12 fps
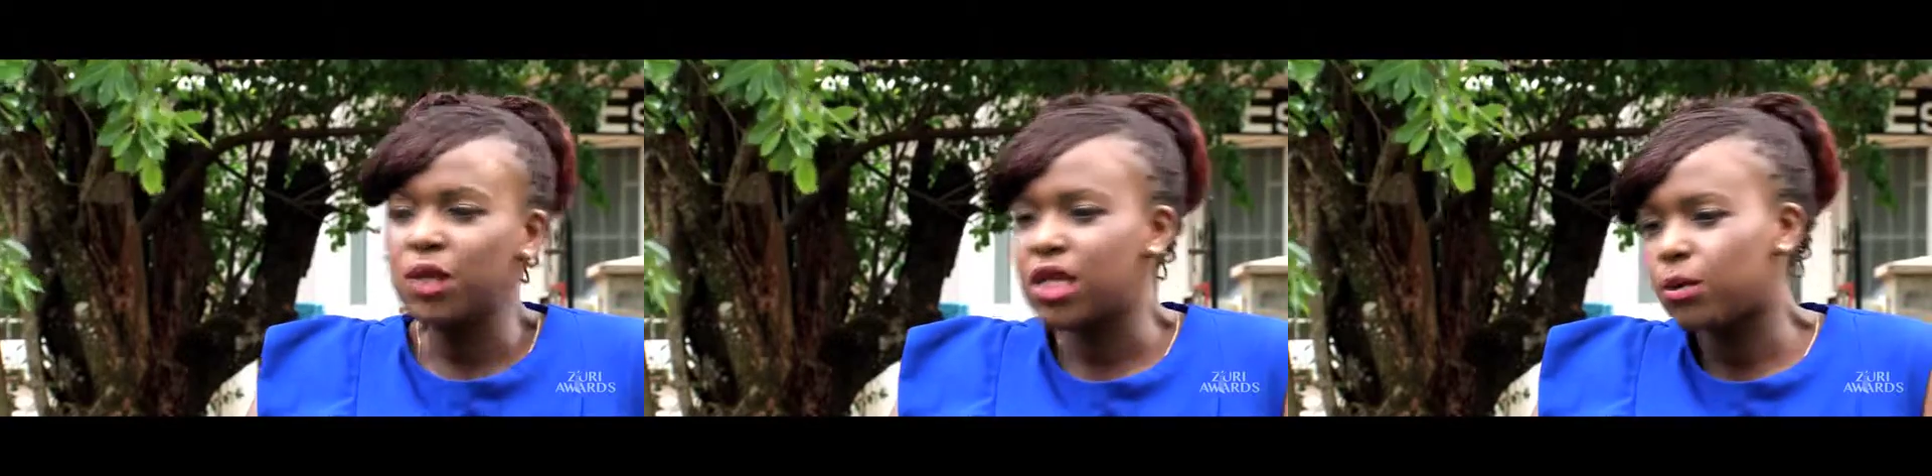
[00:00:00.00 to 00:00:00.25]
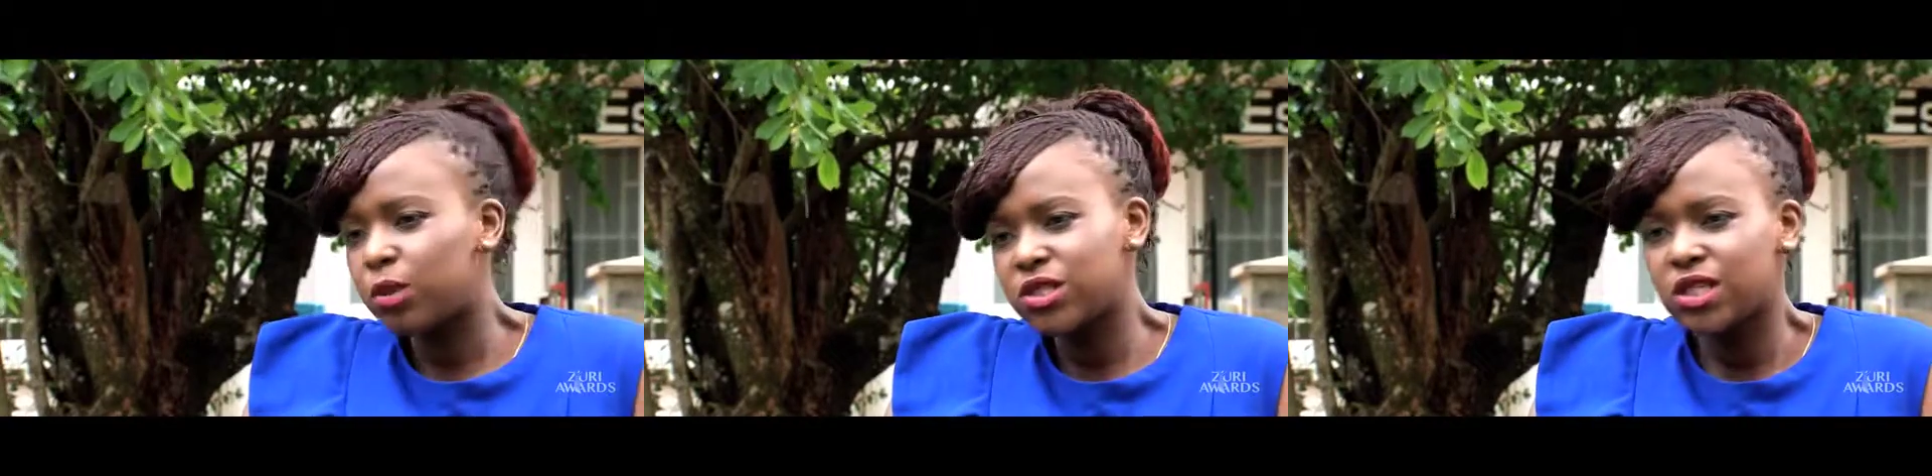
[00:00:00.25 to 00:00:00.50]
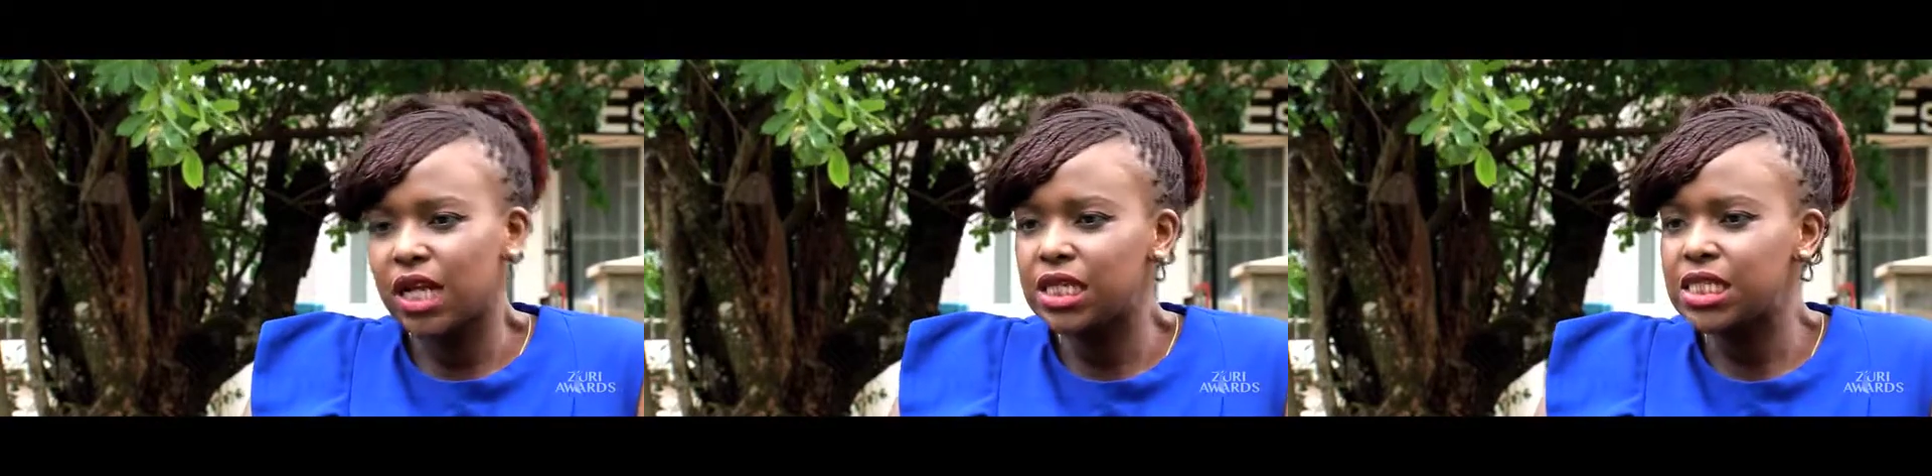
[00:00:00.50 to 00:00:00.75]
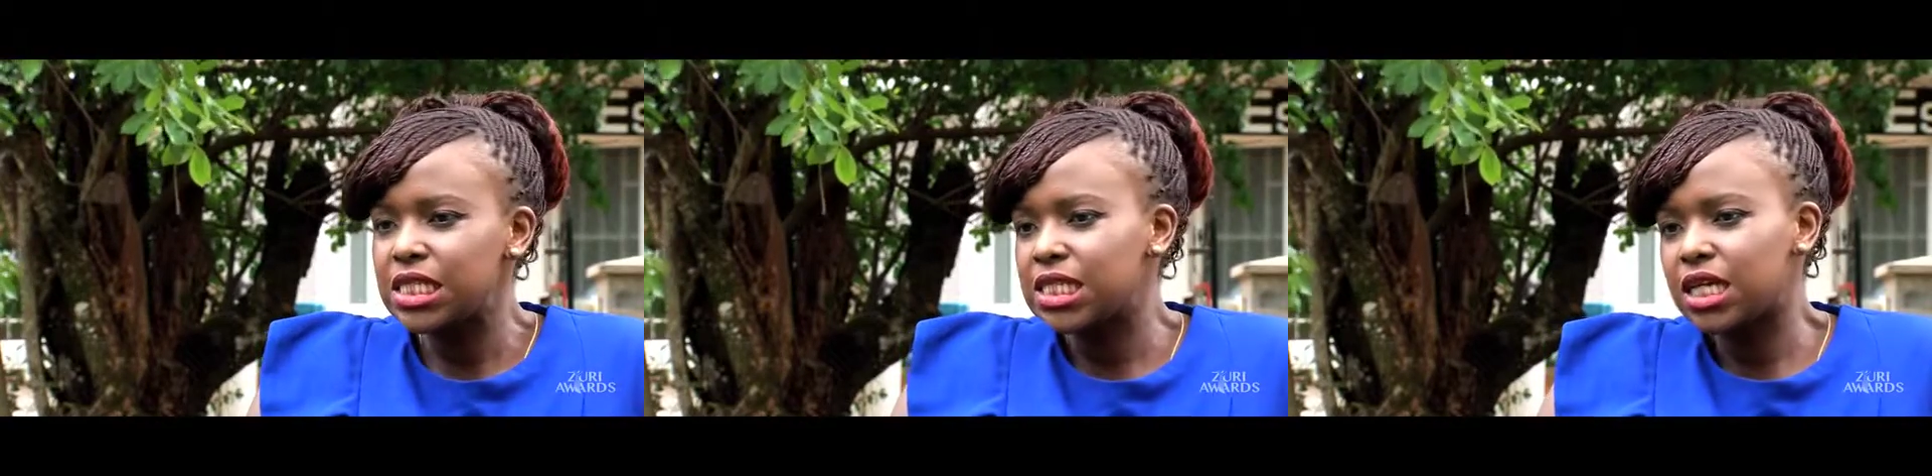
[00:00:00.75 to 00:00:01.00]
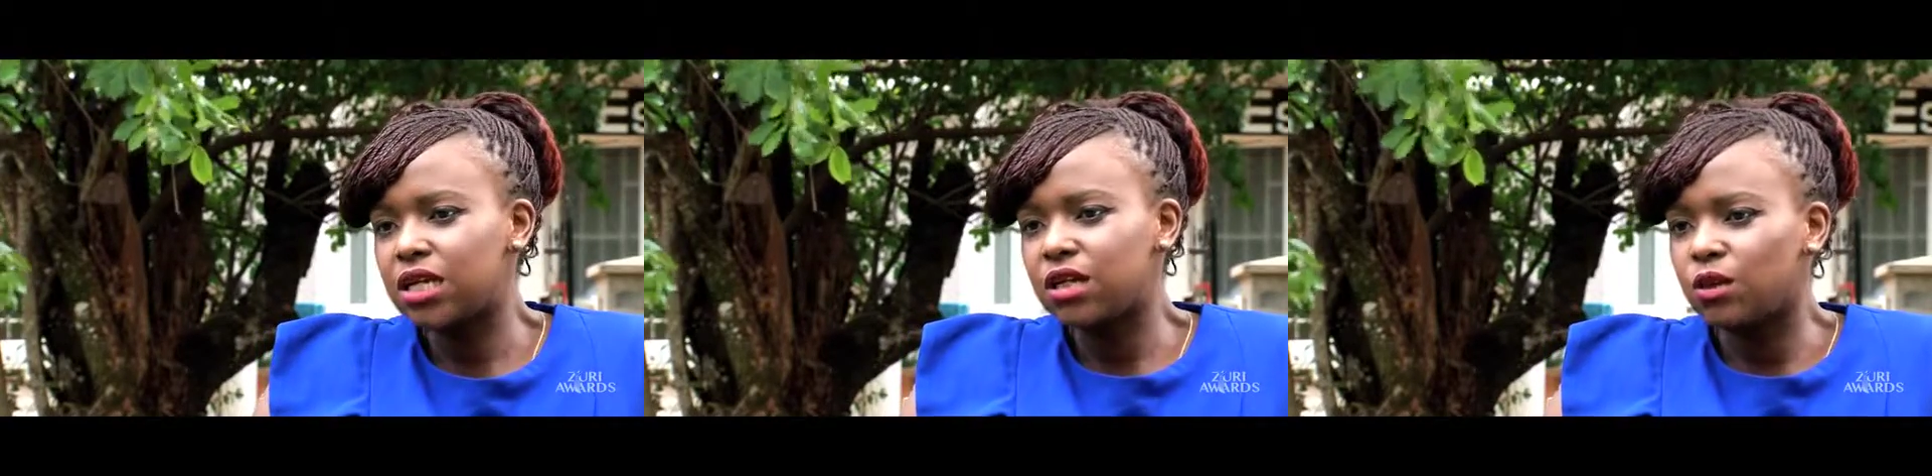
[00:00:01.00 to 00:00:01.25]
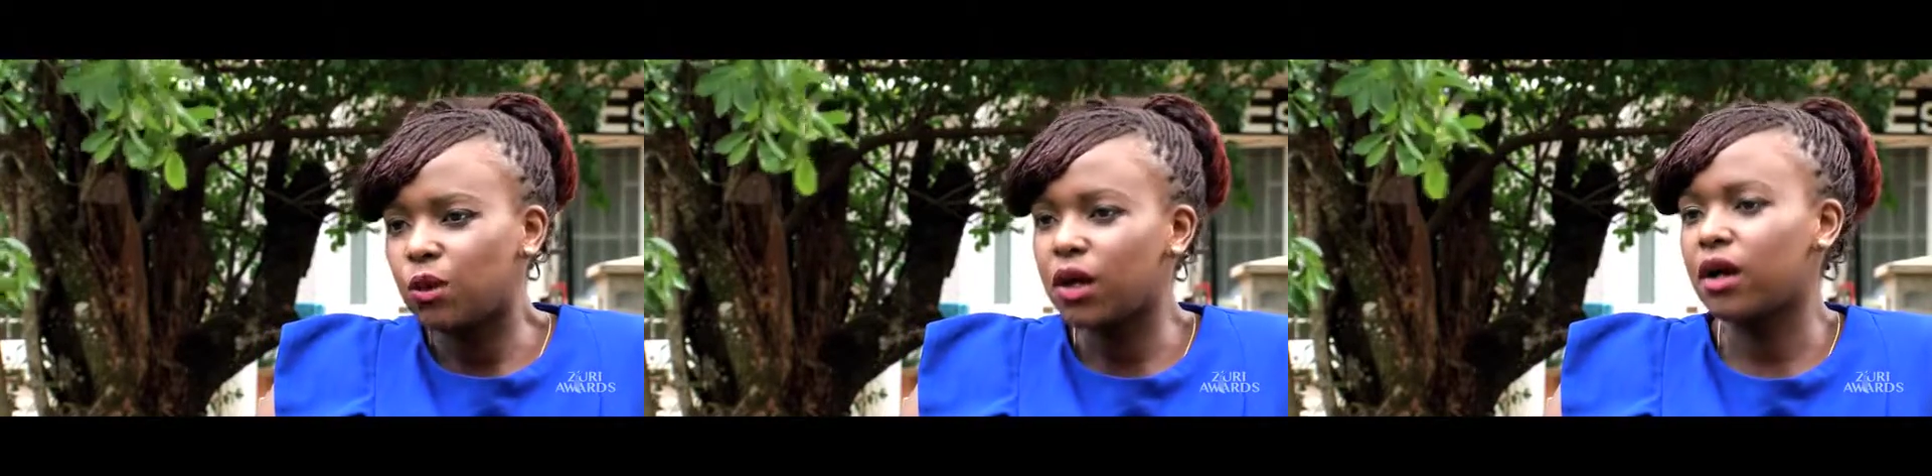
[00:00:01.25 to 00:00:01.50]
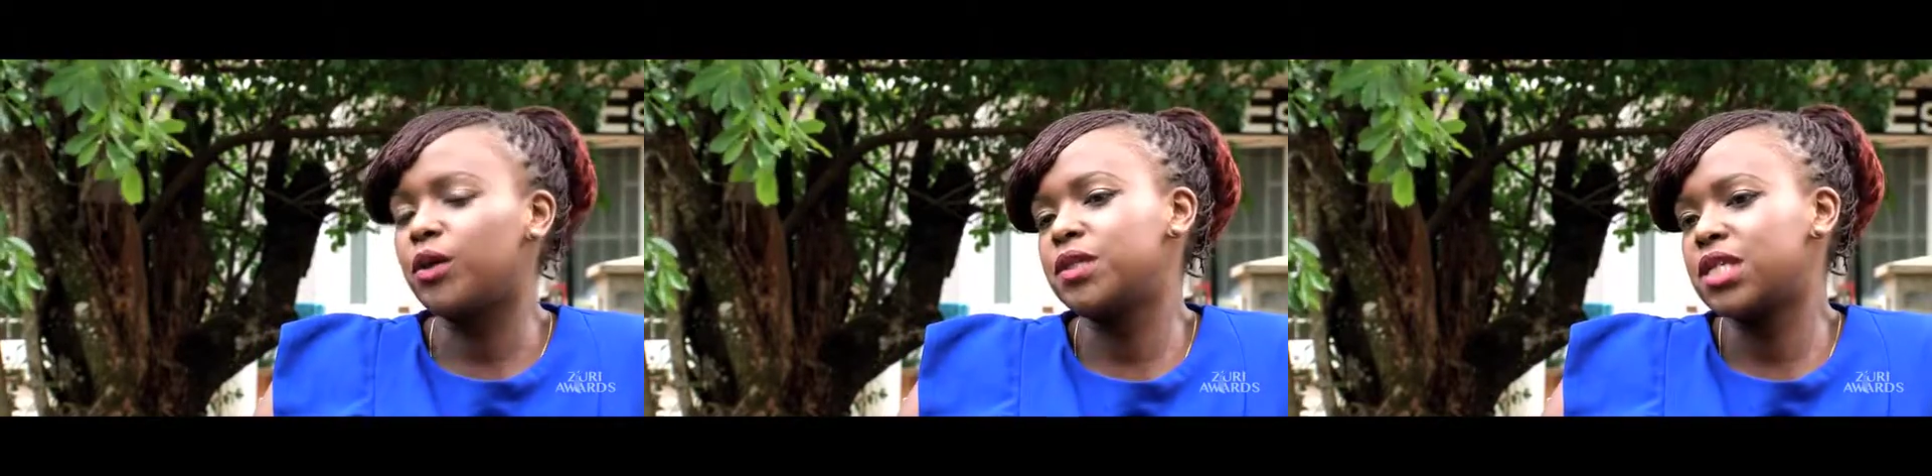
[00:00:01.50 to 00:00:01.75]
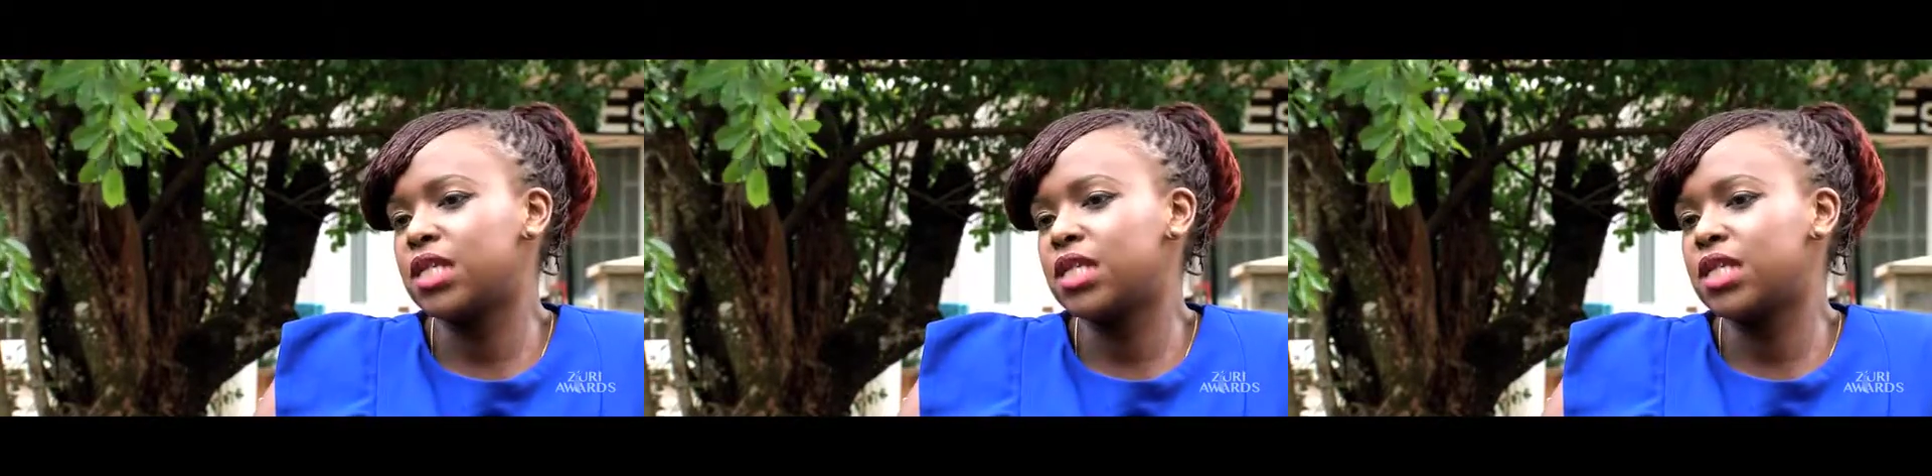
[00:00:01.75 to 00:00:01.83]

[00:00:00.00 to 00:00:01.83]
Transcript: media personalities that didn't work out,